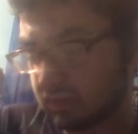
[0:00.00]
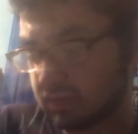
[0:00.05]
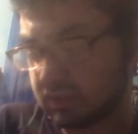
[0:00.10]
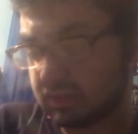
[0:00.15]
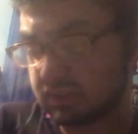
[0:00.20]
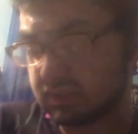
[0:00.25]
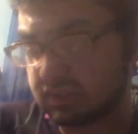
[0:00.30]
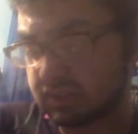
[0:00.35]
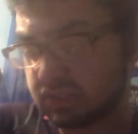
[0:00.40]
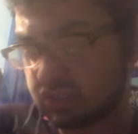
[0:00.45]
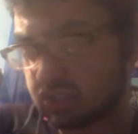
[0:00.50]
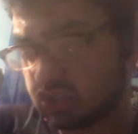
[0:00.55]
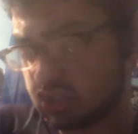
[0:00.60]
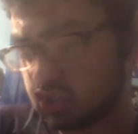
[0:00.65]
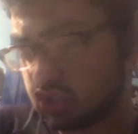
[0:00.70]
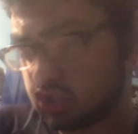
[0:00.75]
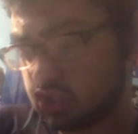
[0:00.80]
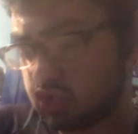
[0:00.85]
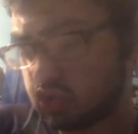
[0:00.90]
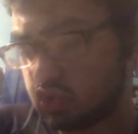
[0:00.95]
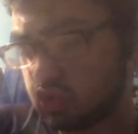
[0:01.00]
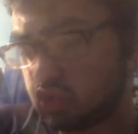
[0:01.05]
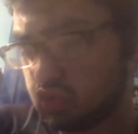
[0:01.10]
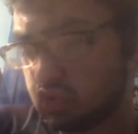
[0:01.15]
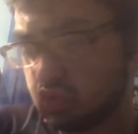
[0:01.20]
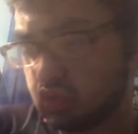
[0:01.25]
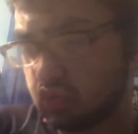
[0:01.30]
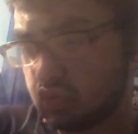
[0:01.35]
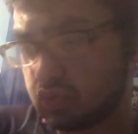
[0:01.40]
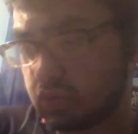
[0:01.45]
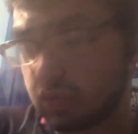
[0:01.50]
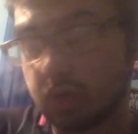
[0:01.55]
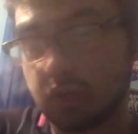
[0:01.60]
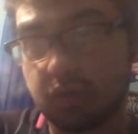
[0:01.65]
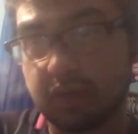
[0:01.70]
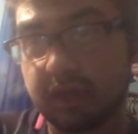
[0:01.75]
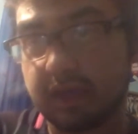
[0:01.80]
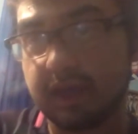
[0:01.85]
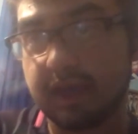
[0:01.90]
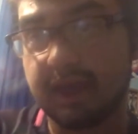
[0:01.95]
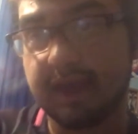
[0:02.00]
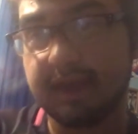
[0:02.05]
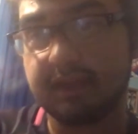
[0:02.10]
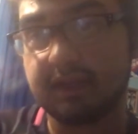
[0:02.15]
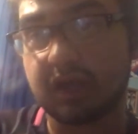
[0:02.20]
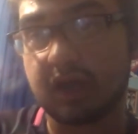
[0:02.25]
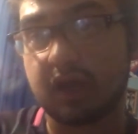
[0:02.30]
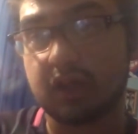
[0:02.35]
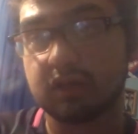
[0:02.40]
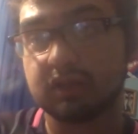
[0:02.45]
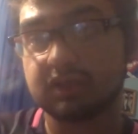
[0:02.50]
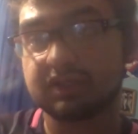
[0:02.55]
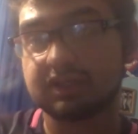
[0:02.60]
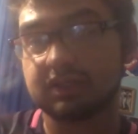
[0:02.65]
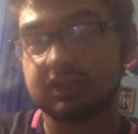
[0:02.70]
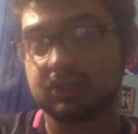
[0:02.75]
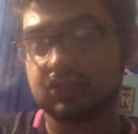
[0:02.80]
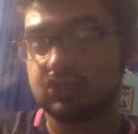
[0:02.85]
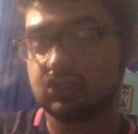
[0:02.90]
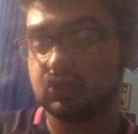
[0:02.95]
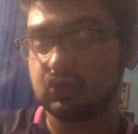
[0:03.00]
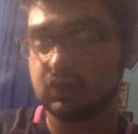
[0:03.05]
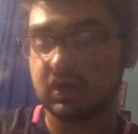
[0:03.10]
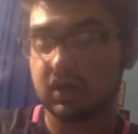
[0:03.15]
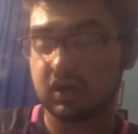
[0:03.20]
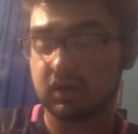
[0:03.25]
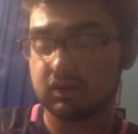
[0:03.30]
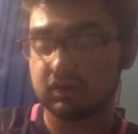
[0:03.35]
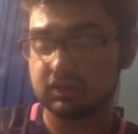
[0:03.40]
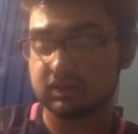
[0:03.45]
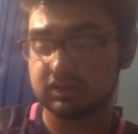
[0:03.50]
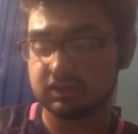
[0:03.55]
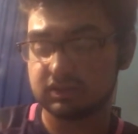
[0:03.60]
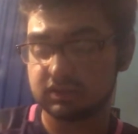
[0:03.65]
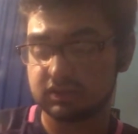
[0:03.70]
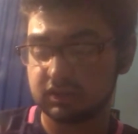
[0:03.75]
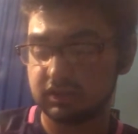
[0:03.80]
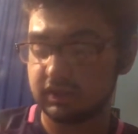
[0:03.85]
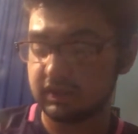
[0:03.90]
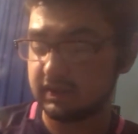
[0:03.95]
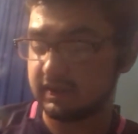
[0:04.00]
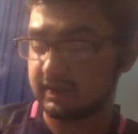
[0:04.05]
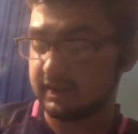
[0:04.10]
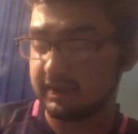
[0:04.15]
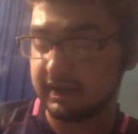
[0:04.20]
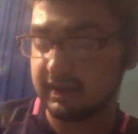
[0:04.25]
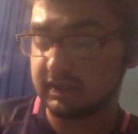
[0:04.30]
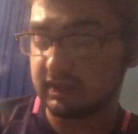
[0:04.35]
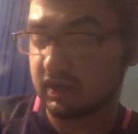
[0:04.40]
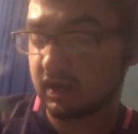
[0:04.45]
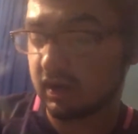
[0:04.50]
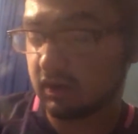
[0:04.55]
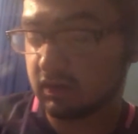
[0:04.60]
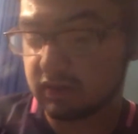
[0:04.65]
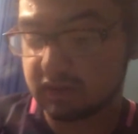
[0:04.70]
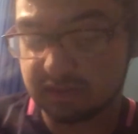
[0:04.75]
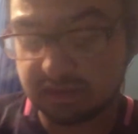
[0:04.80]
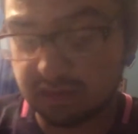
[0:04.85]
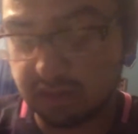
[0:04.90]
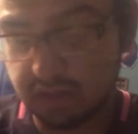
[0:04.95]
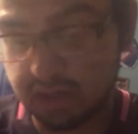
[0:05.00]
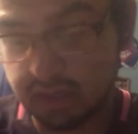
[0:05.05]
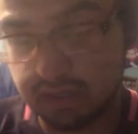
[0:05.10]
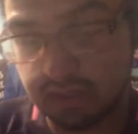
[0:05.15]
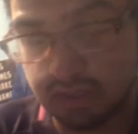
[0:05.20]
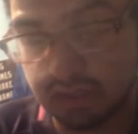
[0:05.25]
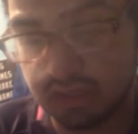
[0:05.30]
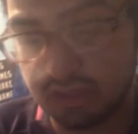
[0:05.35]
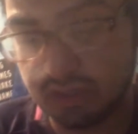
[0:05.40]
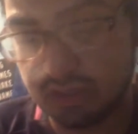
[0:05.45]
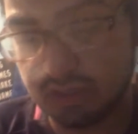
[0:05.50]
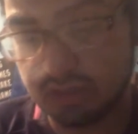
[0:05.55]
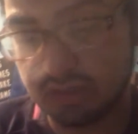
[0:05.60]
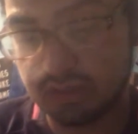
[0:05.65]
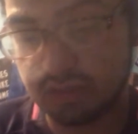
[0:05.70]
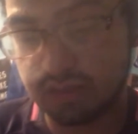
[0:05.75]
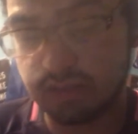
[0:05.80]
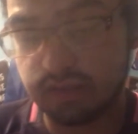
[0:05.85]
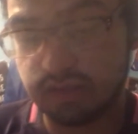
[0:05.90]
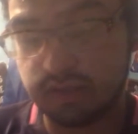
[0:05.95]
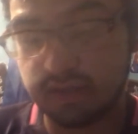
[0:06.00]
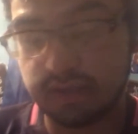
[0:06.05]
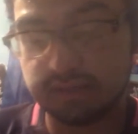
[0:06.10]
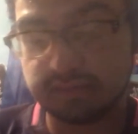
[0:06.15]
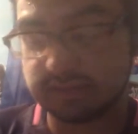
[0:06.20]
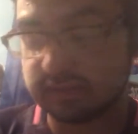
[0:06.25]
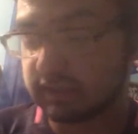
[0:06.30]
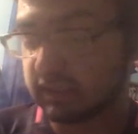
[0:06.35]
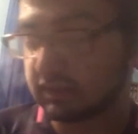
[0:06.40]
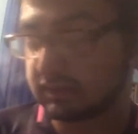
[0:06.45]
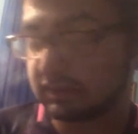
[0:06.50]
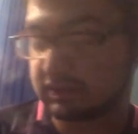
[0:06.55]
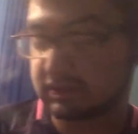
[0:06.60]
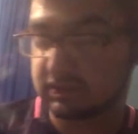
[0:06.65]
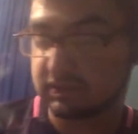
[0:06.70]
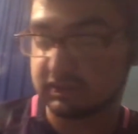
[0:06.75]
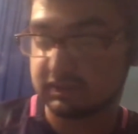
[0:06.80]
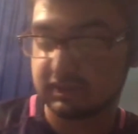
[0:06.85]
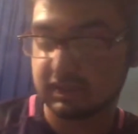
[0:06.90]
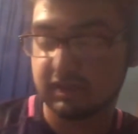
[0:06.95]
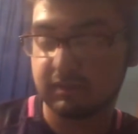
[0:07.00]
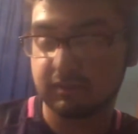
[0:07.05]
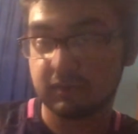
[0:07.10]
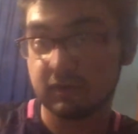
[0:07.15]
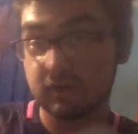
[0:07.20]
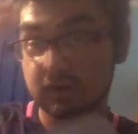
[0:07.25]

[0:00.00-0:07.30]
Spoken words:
was $8 and $2. $8 and 98 cents to send